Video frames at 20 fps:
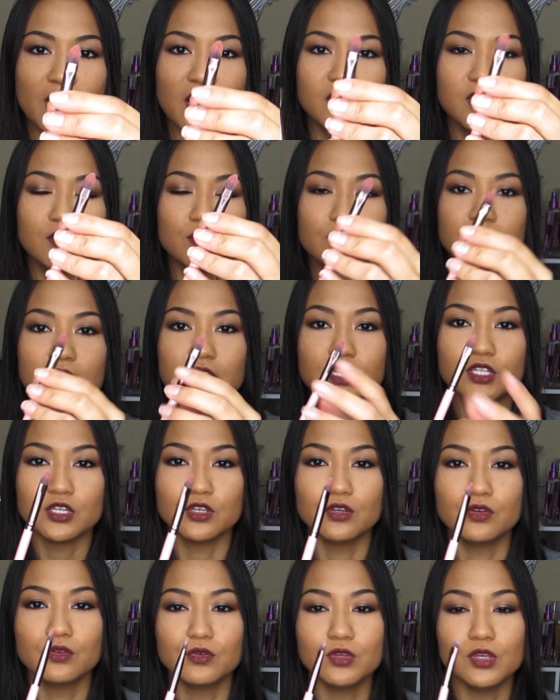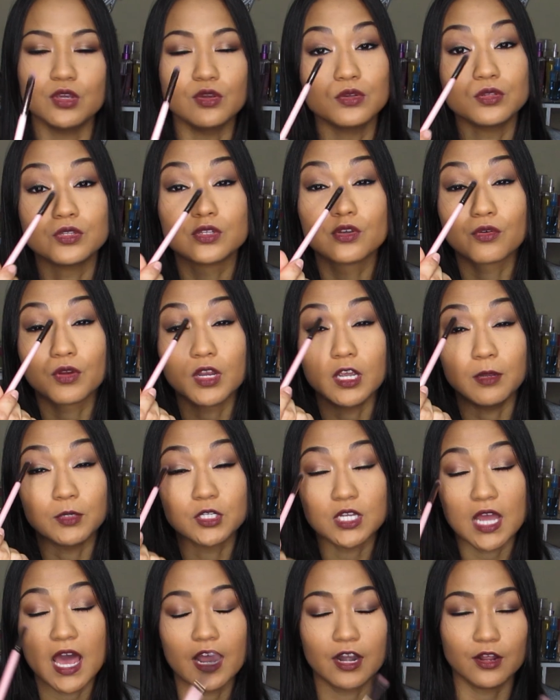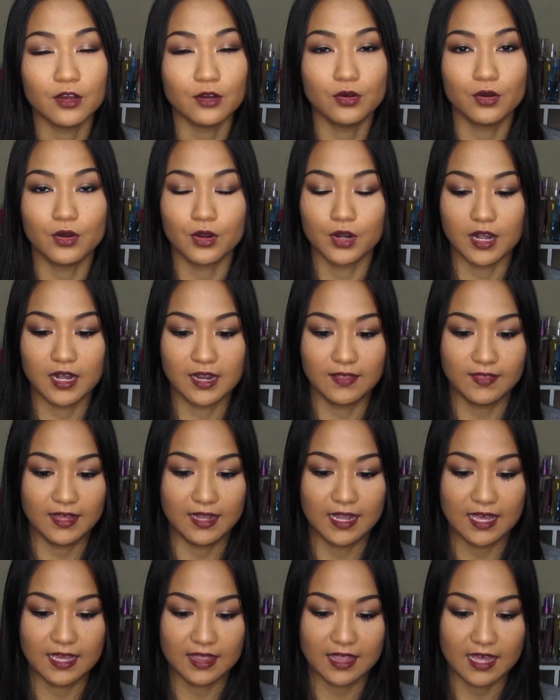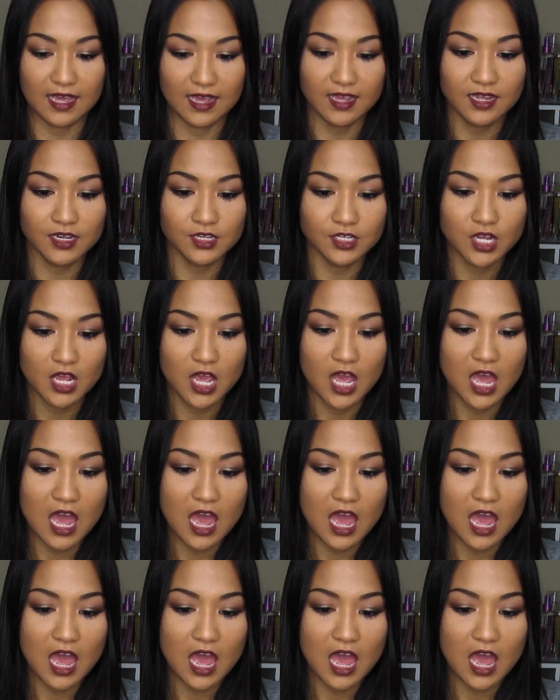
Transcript: I use it to use cream shadow or anything like that.